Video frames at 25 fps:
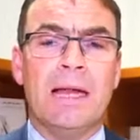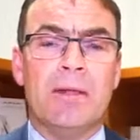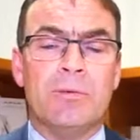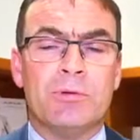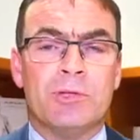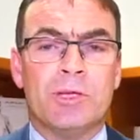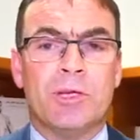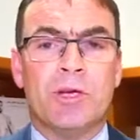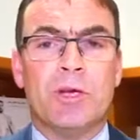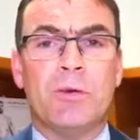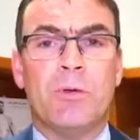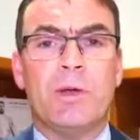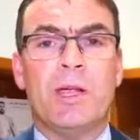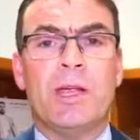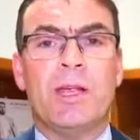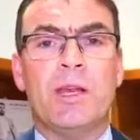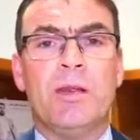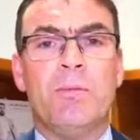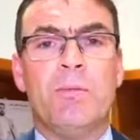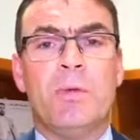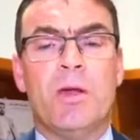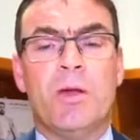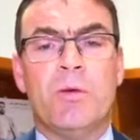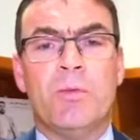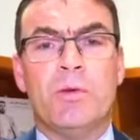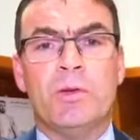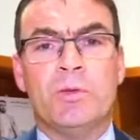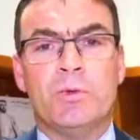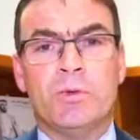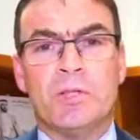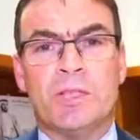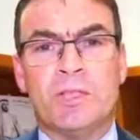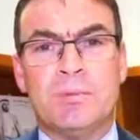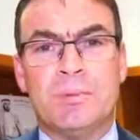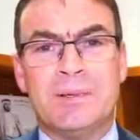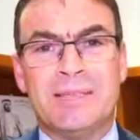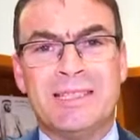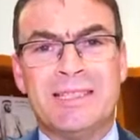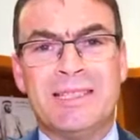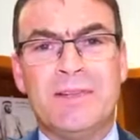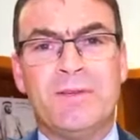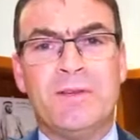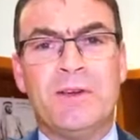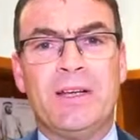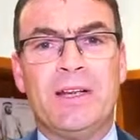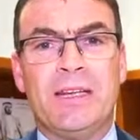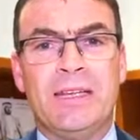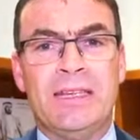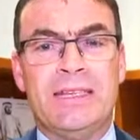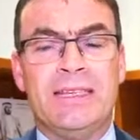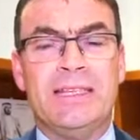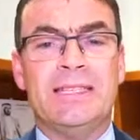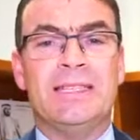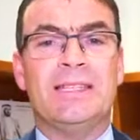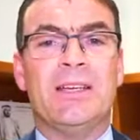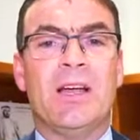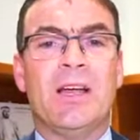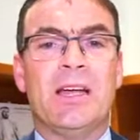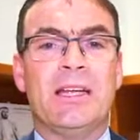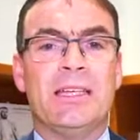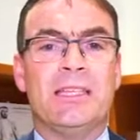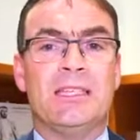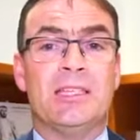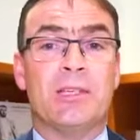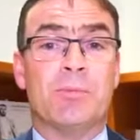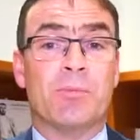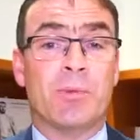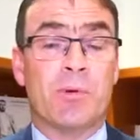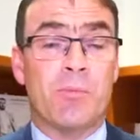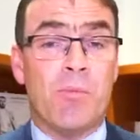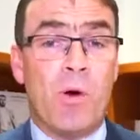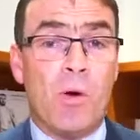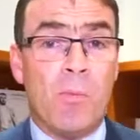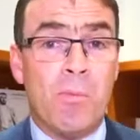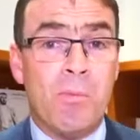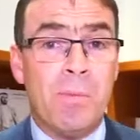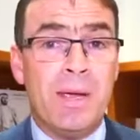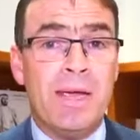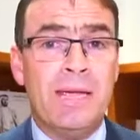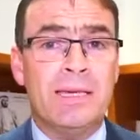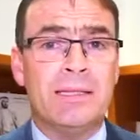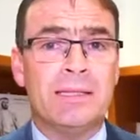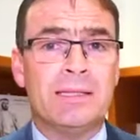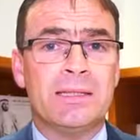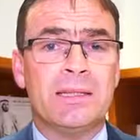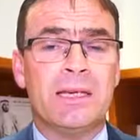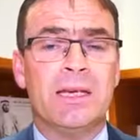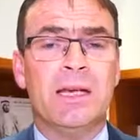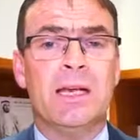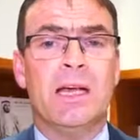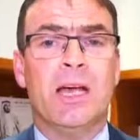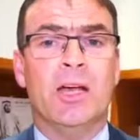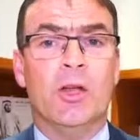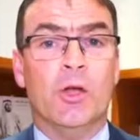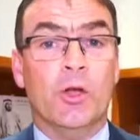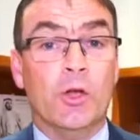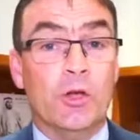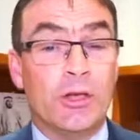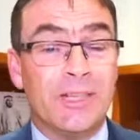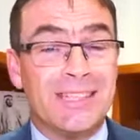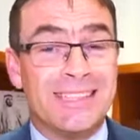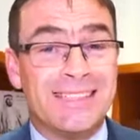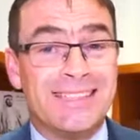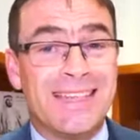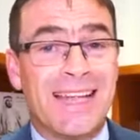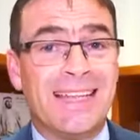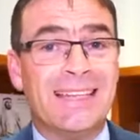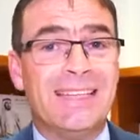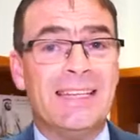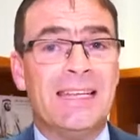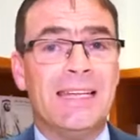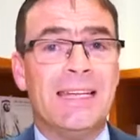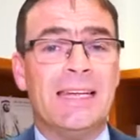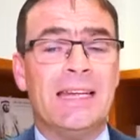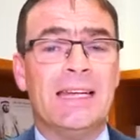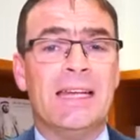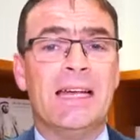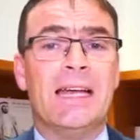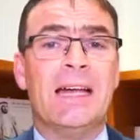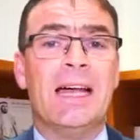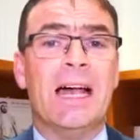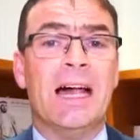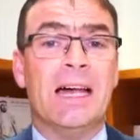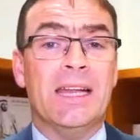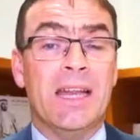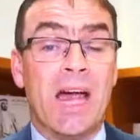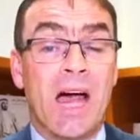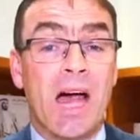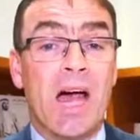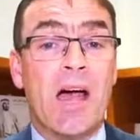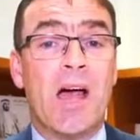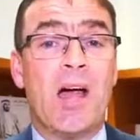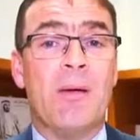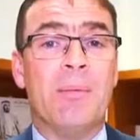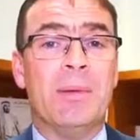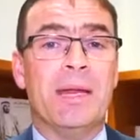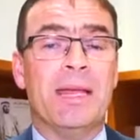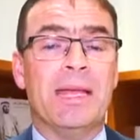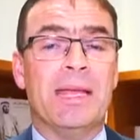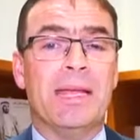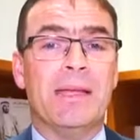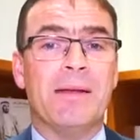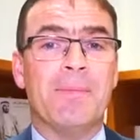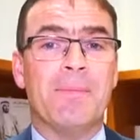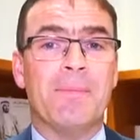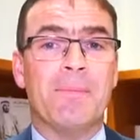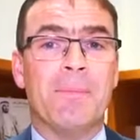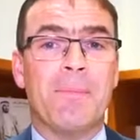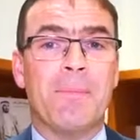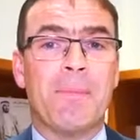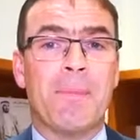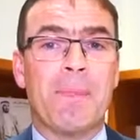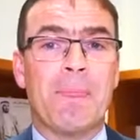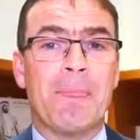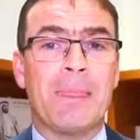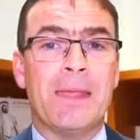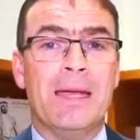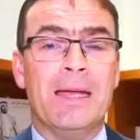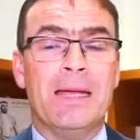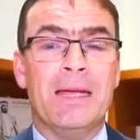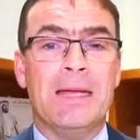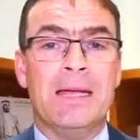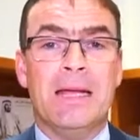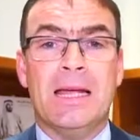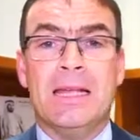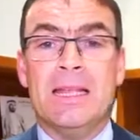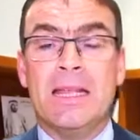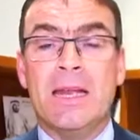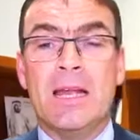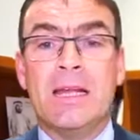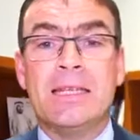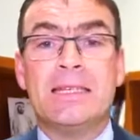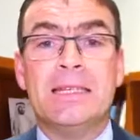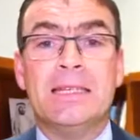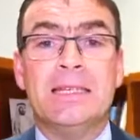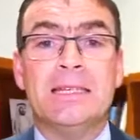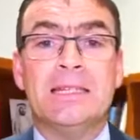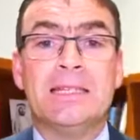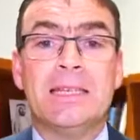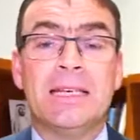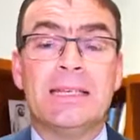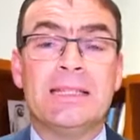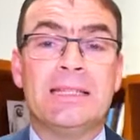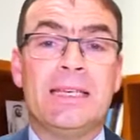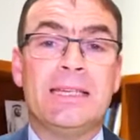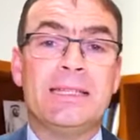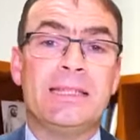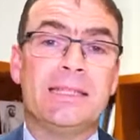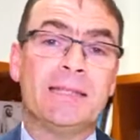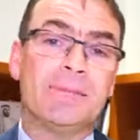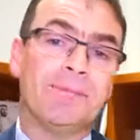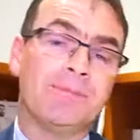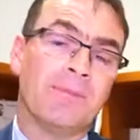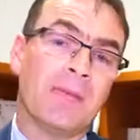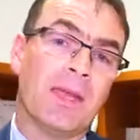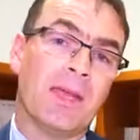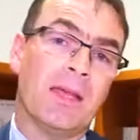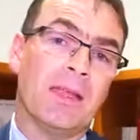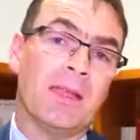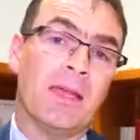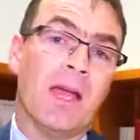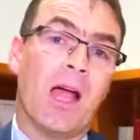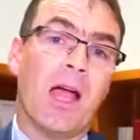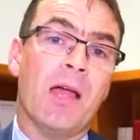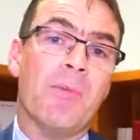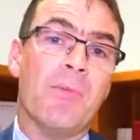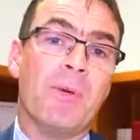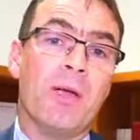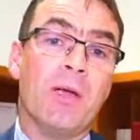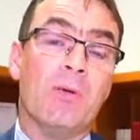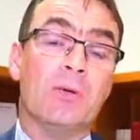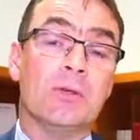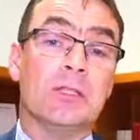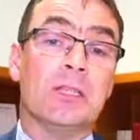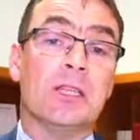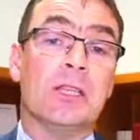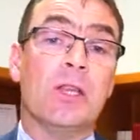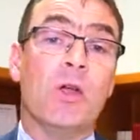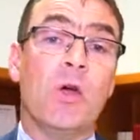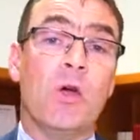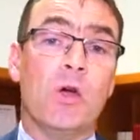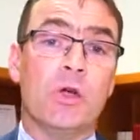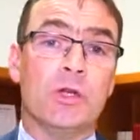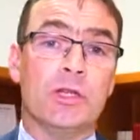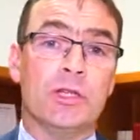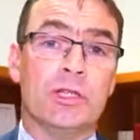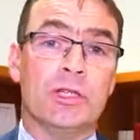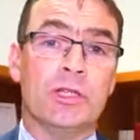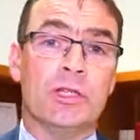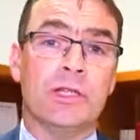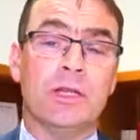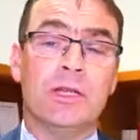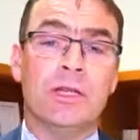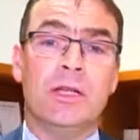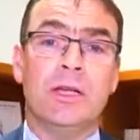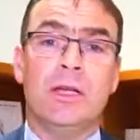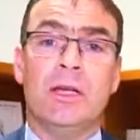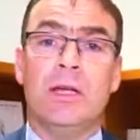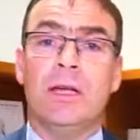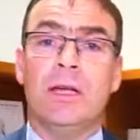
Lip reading: And it was a curriculum which was specifically designed to promote peace and understanding and harmony. In the 1960s, the IB was launched